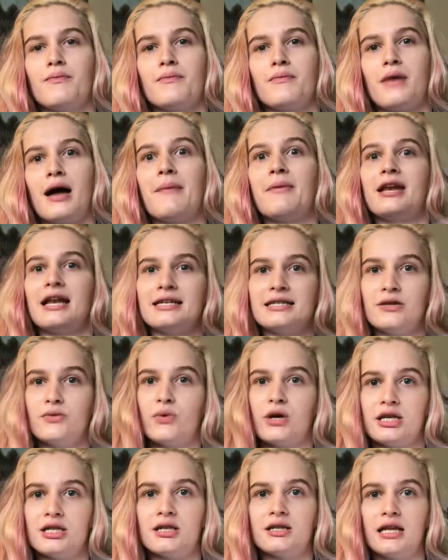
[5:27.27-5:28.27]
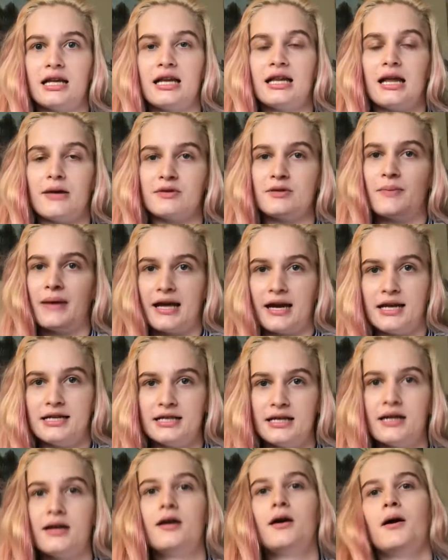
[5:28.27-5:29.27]
I mean I did recently and that was a bad
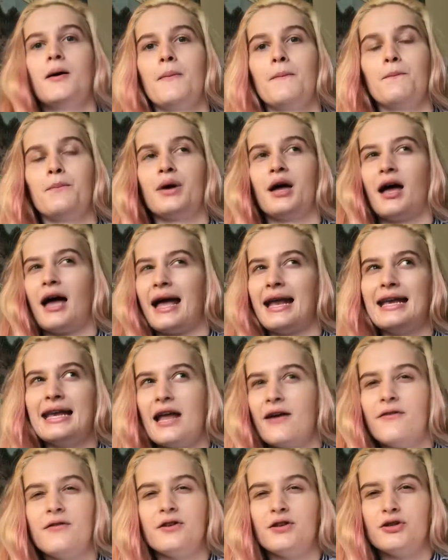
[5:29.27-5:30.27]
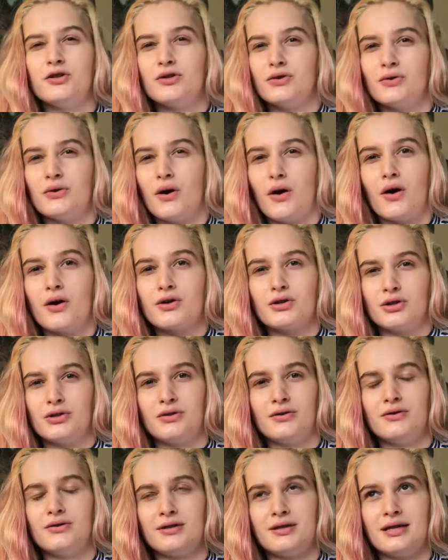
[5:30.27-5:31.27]
idea, but I never do
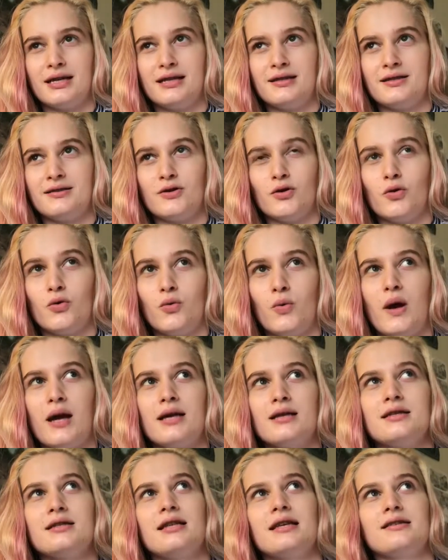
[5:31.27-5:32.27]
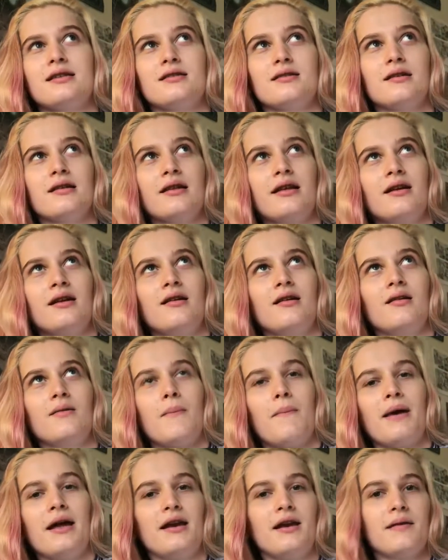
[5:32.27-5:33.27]
auctions. It's always, there's a little
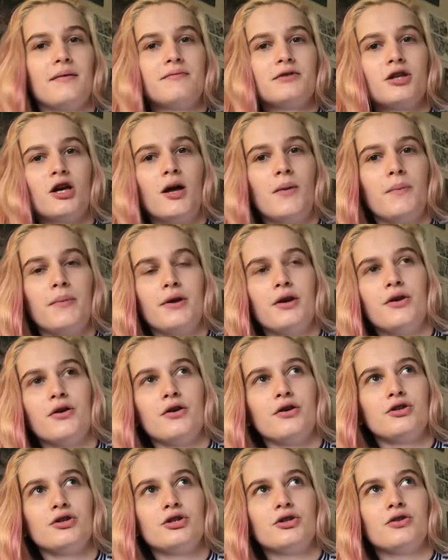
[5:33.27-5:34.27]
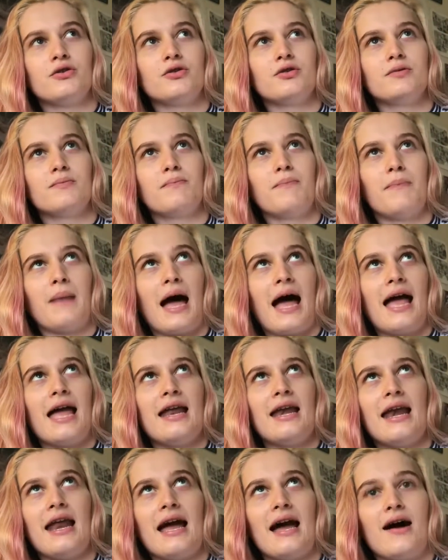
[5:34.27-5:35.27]
button at the top and you can choose buy it
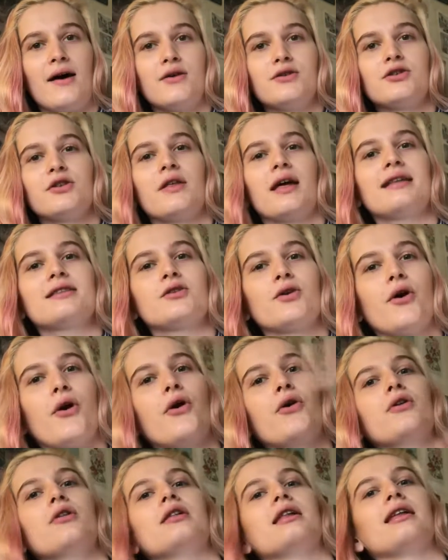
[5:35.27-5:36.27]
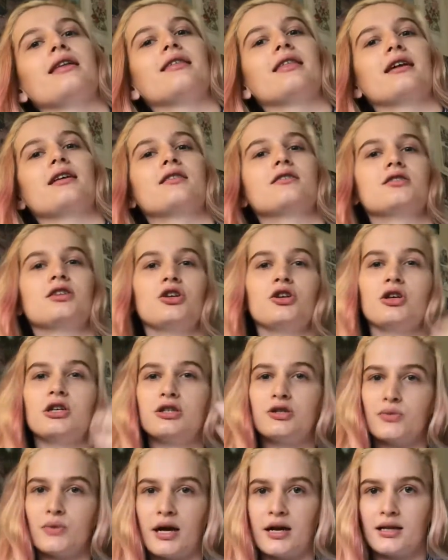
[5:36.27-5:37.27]
now. So that's only things that you can
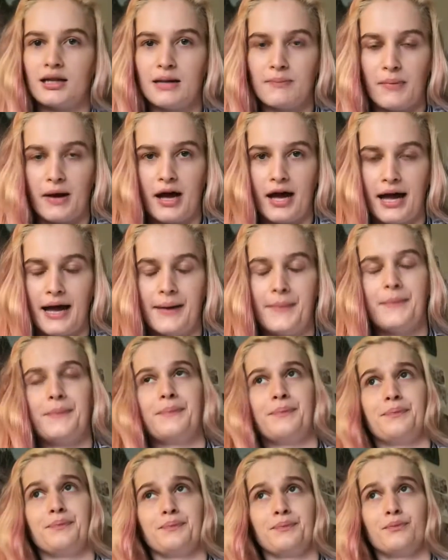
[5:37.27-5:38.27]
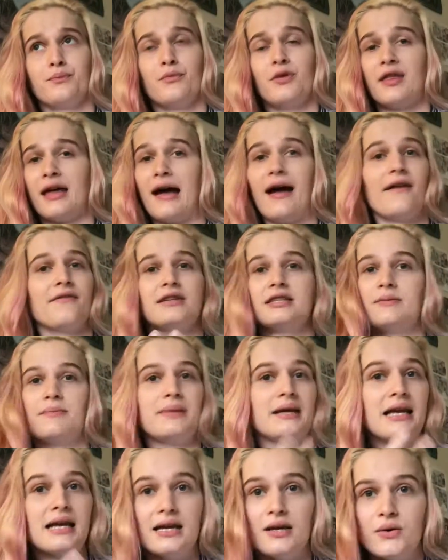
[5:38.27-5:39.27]
directly buy without having to
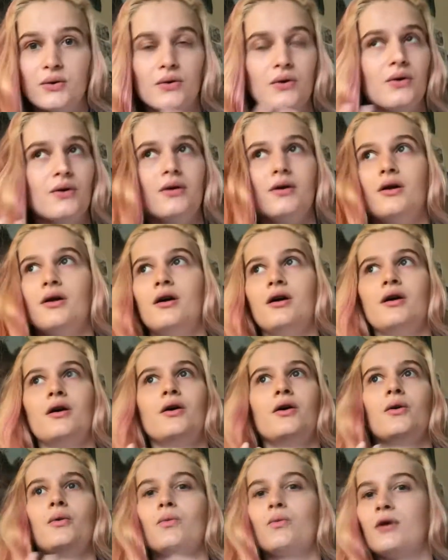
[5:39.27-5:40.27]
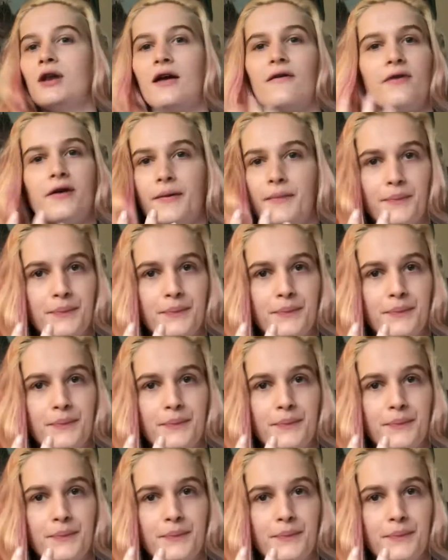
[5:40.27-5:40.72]
bid or whatever.